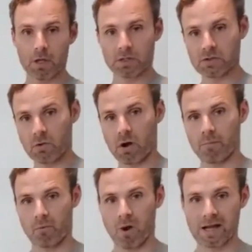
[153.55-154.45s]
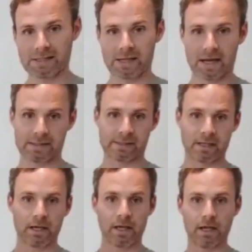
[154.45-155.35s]
So our process
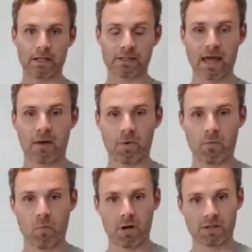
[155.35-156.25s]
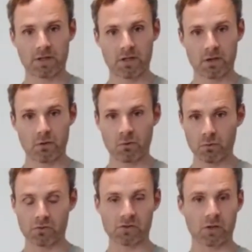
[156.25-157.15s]
is that we want to
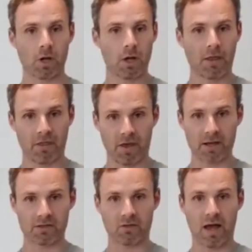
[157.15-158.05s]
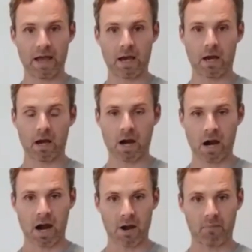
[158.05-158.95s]
use things like
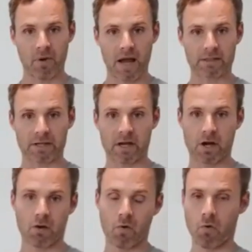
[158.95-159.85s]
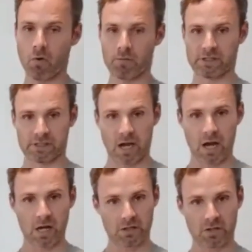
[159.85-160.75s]
chiropractic or
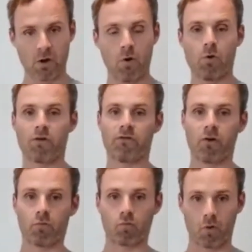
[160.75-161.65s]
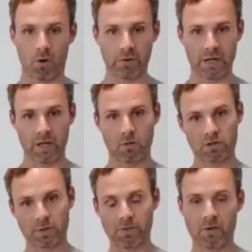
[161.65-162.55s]
massage or foam rolling or
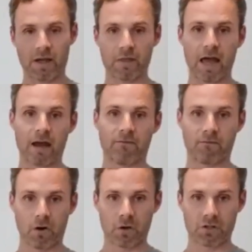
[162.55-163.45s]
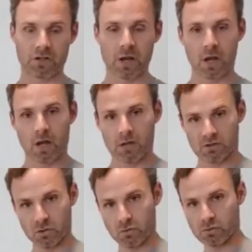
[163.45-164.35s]
something like that first
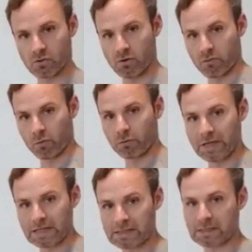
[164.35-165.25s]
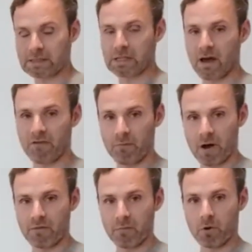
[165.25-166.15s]
to sort of release the stuff
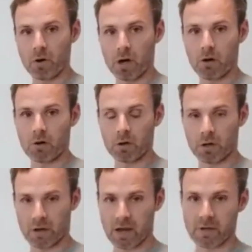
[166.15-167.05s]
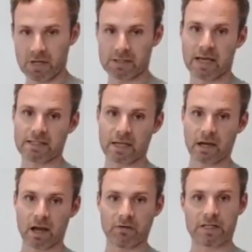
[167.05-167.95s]
above and below, okay? Because that's going to
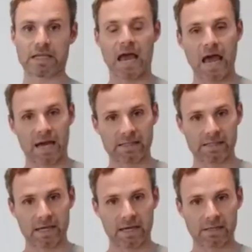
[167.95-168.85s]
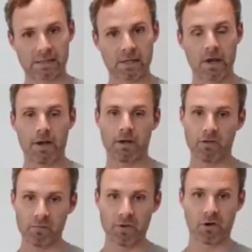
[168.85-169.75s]
give us access to
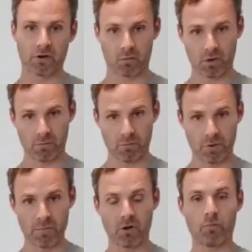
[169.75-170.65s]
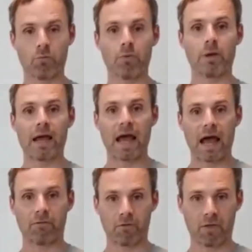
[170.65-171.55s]
the ability to rebuild movement.
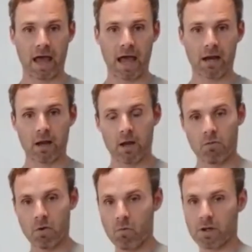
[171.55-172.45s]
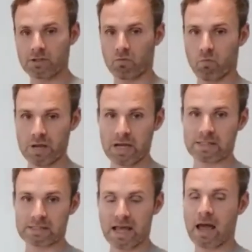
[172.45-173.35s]
After that, we want to
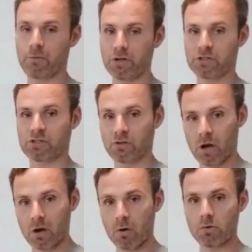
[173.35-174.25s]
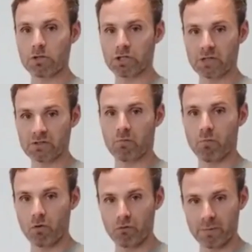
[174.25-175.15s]
reestablish slow, gentle
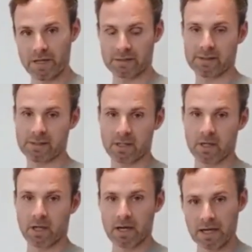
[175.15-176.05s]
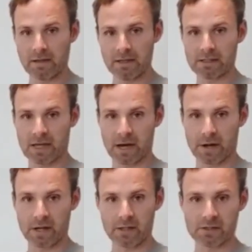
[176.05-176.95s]
movements in these
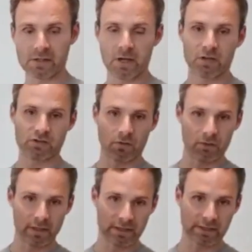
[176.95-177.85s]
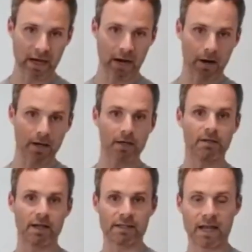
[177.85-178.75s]
areas so this area
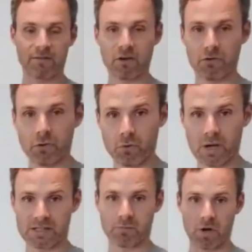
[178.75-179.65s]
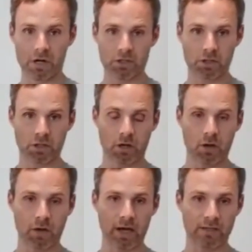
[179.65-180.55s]
doesn't have to do as much,
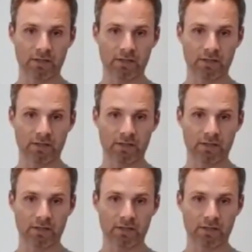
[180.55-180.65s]
okay?